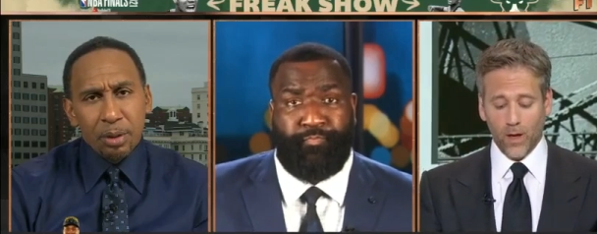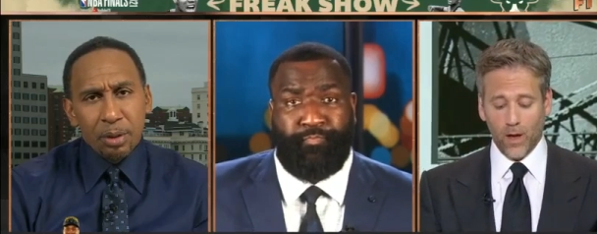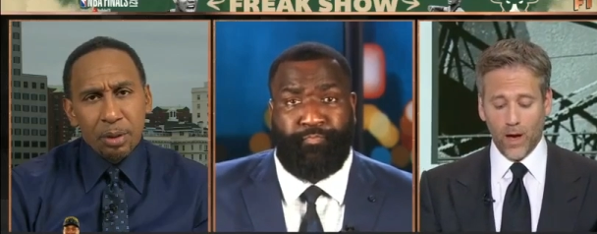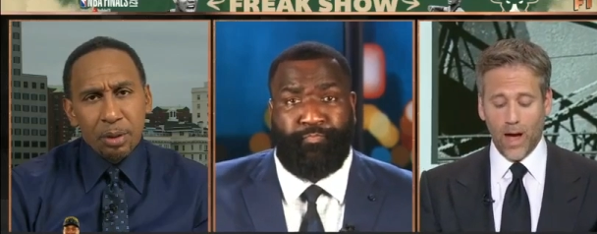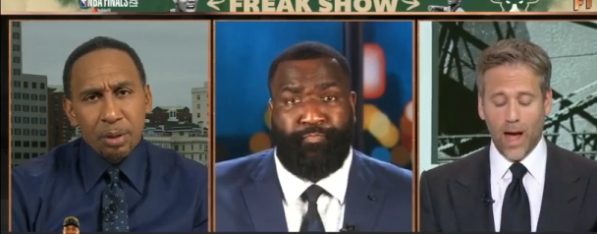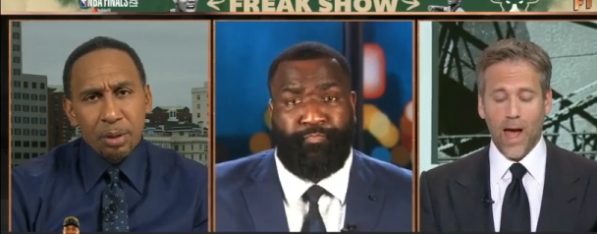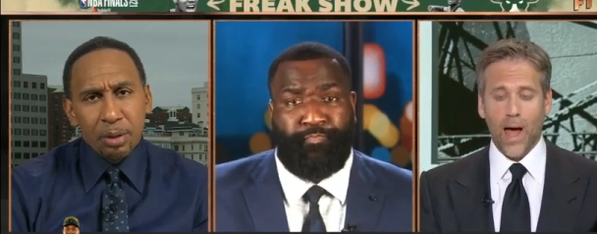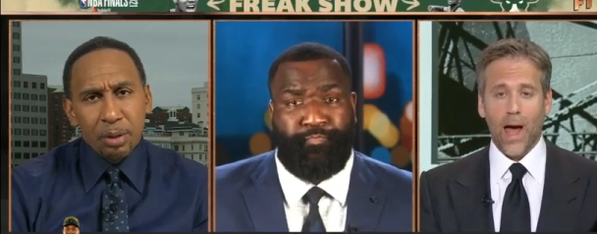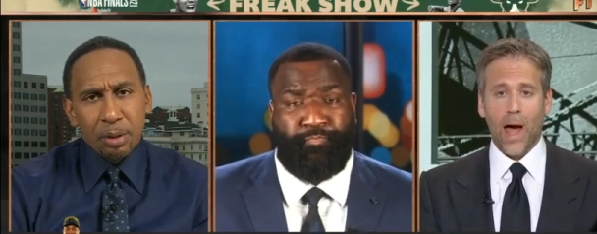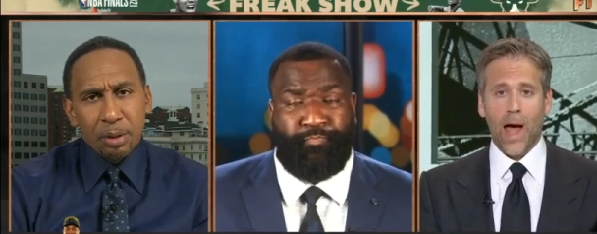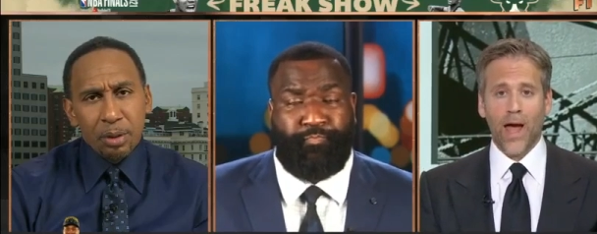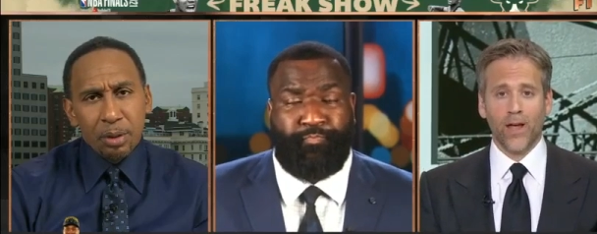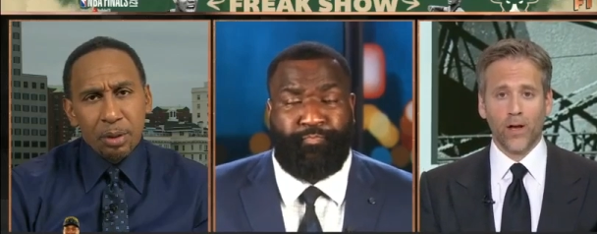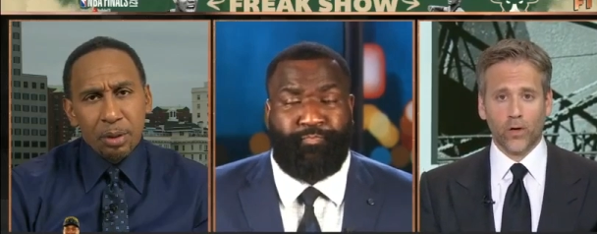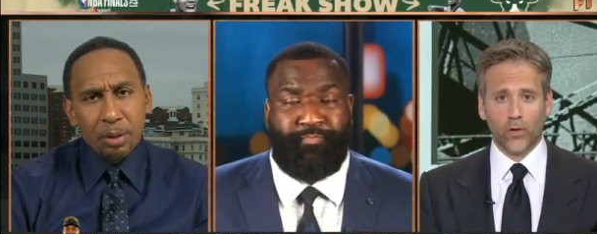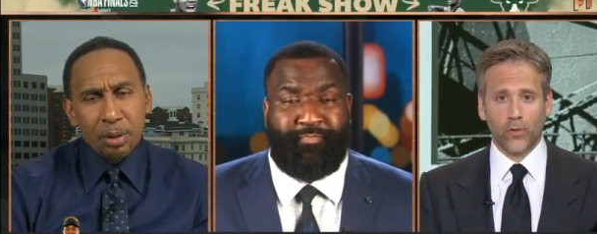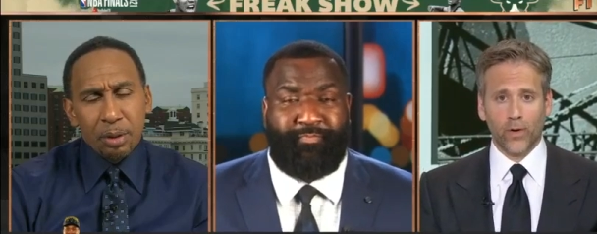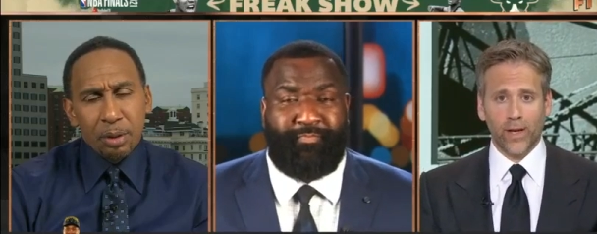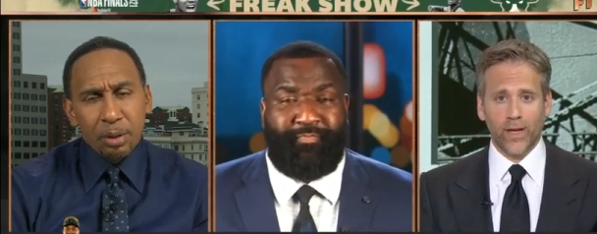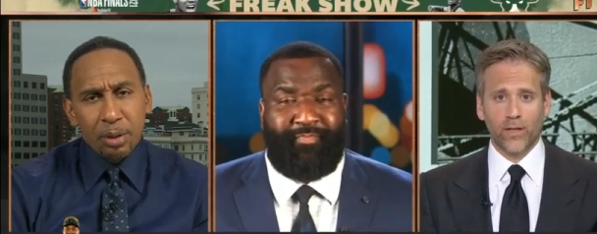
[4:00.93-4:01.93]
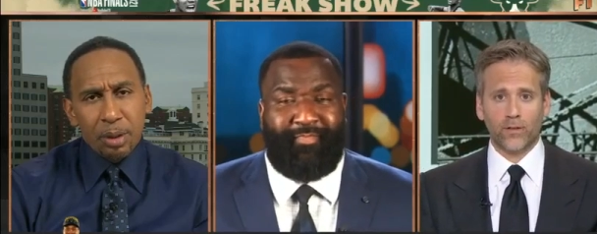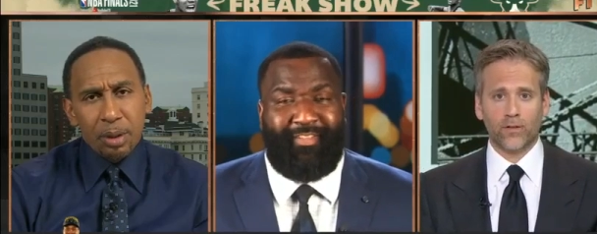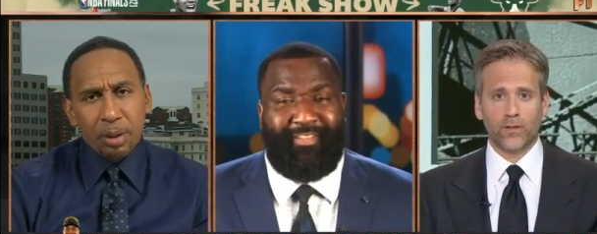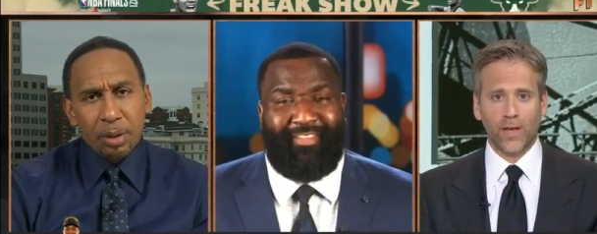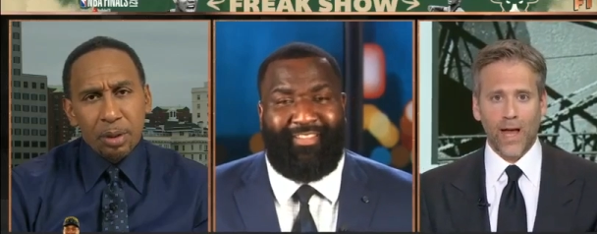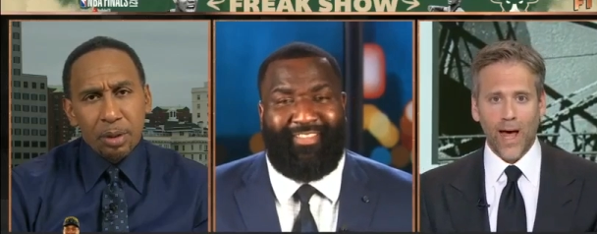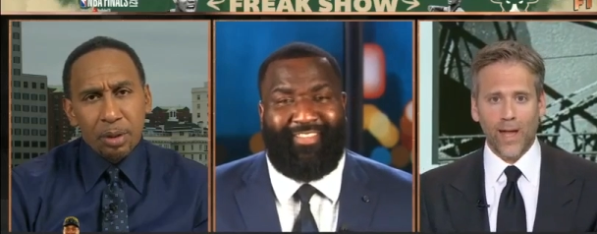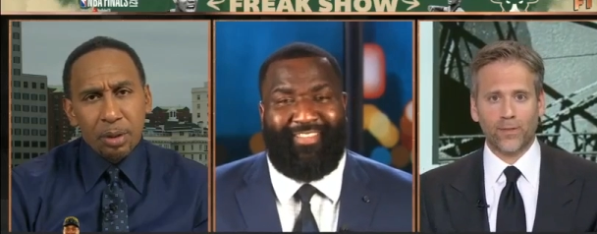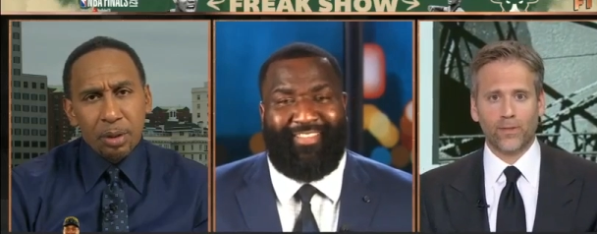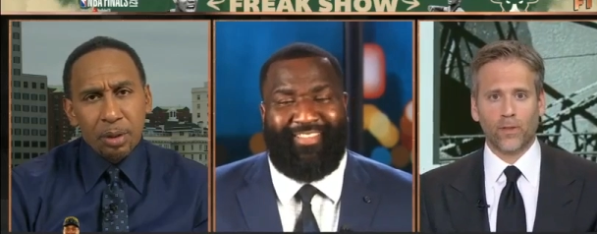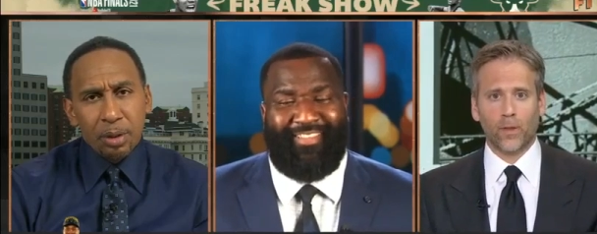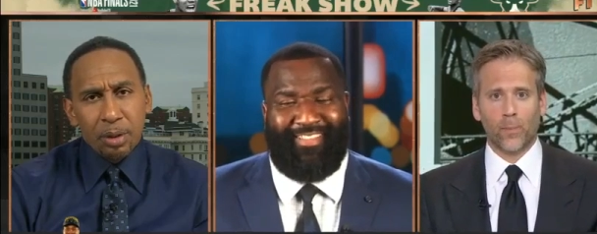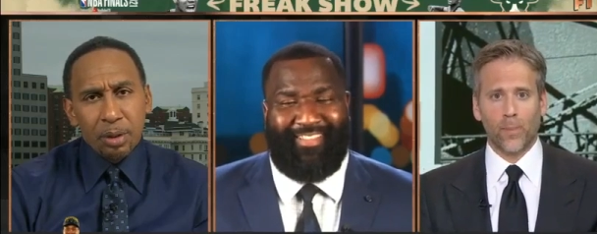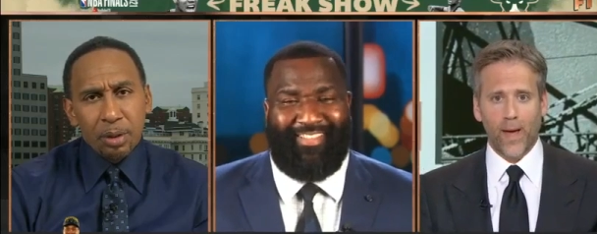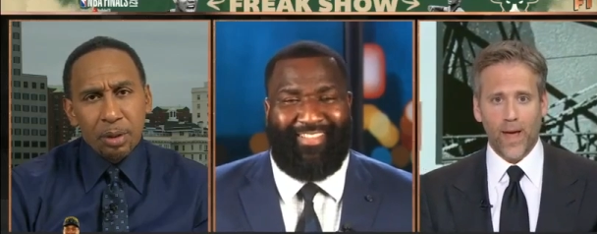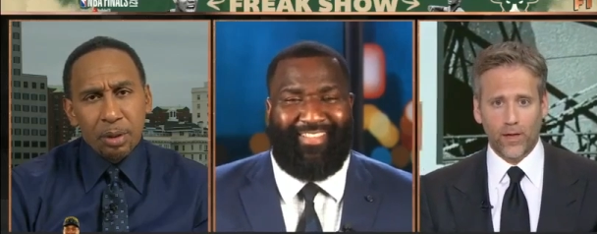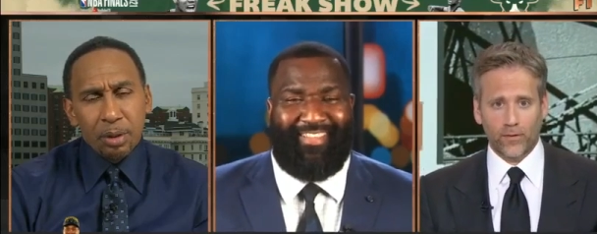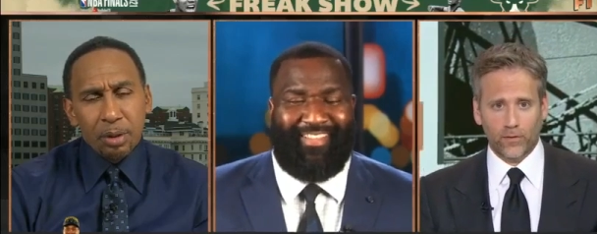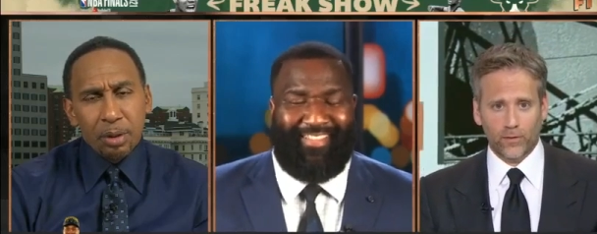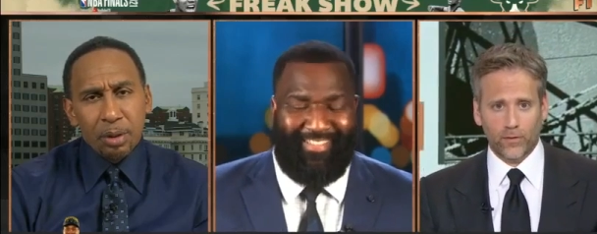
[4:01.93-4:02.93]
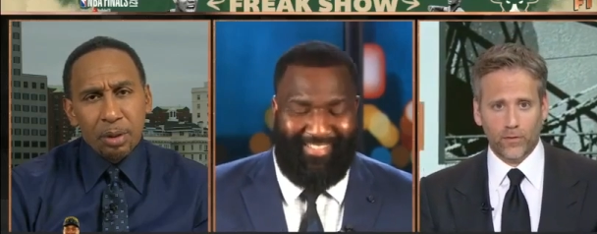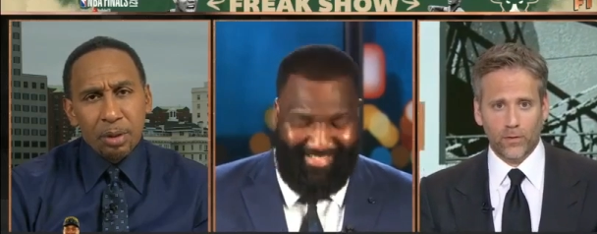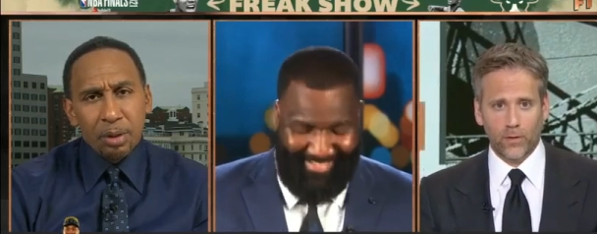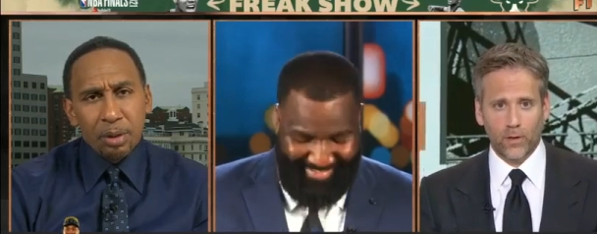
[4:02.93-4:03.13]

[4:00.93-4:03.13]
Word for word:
Speaker 1: I, I agree, it's not the best.